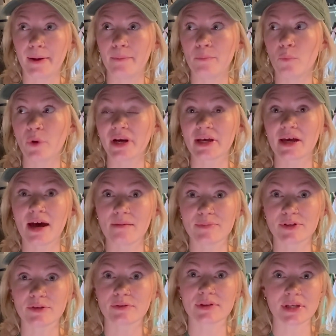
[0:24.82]
when it comes
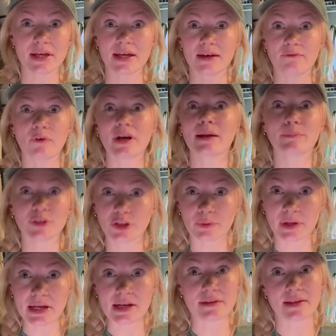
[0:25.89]
to seeing if what I'm
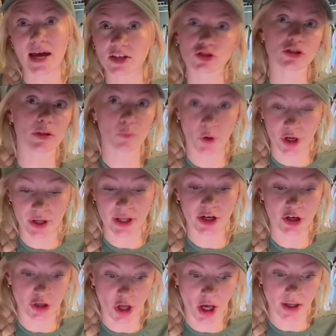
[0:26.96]
doing is actually working
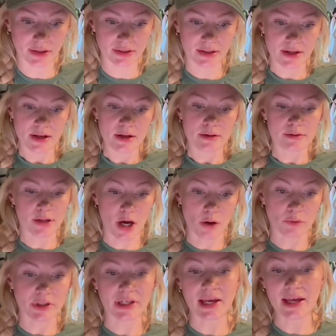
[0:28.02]
or not.
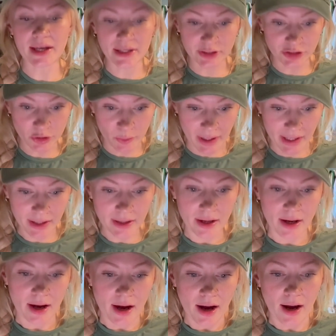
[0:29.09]
So to get into it,
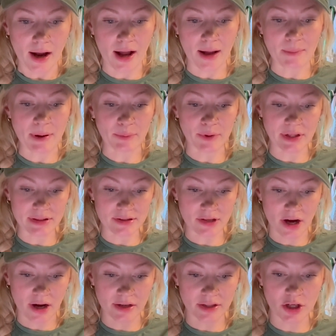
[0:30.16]
I'm going to
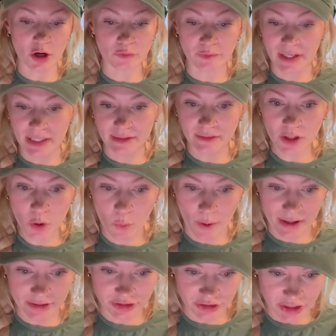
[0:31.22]
start reading the
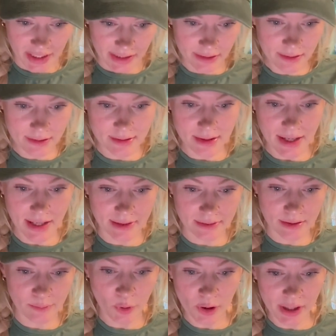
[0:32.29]
questions. It is
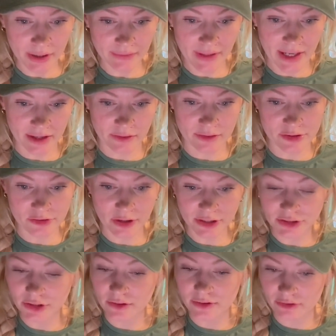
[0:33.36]
important that your
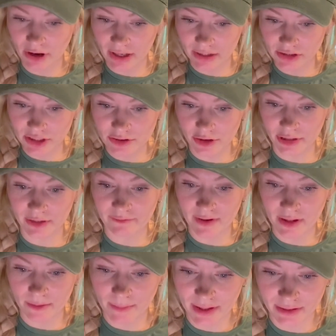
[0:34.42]
instructional strategies are
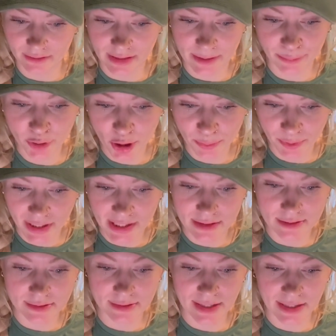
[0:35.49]
developmentally appropriate
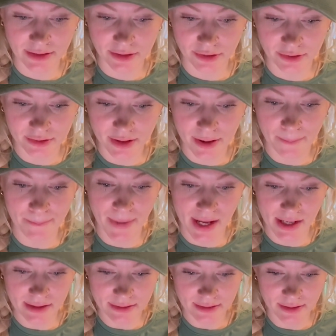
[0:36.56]
and
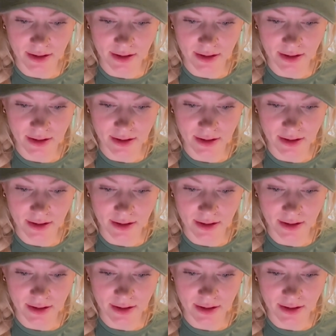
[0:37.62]
standard-based.